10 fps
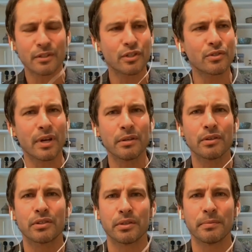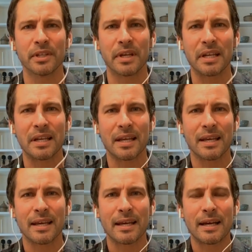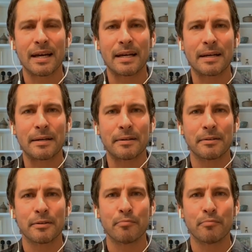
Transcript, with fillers: just trying to accumulate uh,